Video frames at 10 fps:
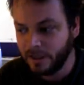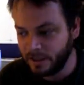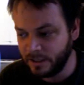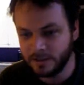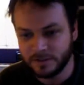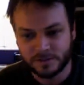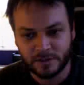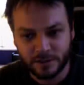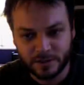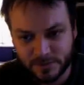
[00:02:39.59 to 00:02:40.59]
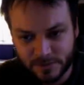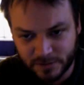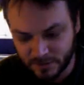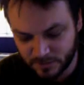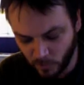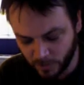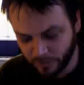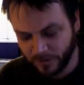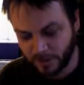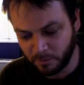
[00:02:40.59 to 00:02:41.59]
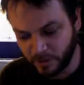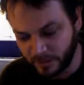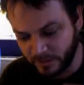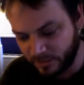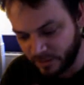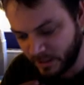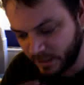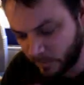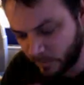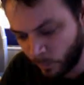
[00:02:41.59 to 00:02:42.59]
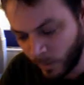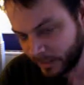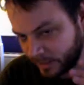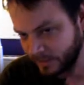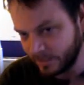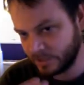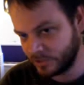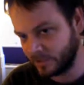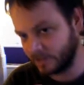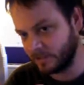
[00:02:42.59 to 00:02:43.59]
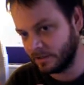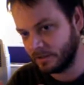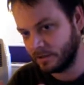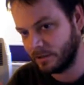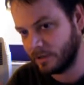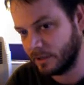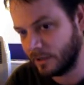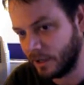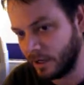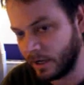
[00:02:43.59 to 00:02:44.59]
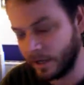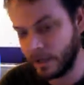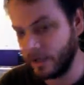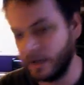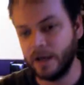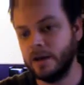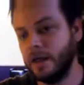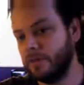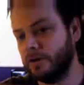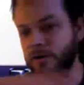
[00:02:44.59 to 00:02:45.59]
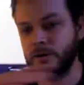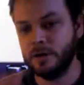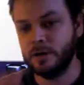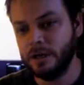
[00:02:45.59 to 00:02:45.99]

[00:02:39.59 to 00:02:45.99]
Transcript: is one thing, but the recognition, another